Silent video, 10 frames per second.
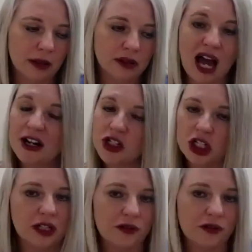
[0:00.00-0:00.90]

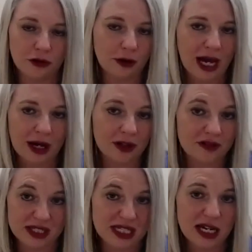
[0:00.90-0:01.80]
Lodging, if from out of
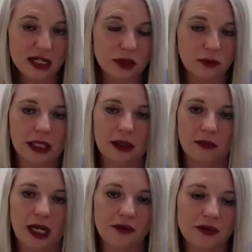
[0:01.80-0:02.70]
state,
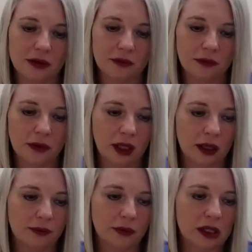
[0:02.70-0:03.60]
we have some
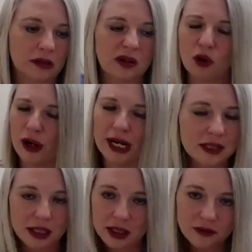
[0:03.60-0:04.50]
grants
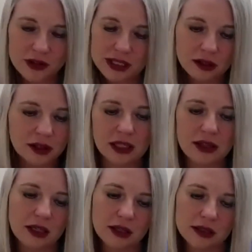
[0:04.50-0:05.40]
at our facility
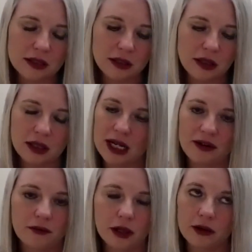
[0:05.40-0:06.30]
that is
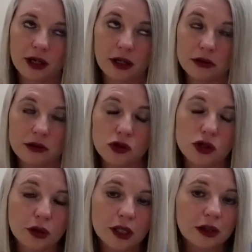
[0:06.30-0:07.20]
the
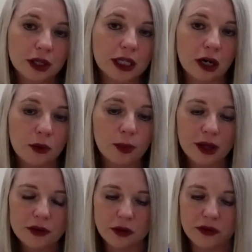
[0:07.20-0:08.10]
social worker can help
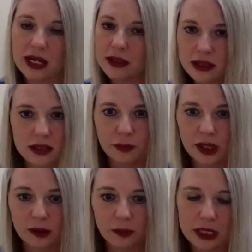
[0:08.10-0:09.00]
with. So that is a
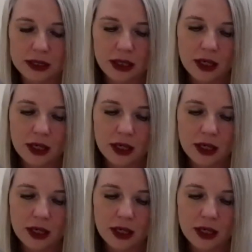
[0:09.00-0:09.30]
big piece.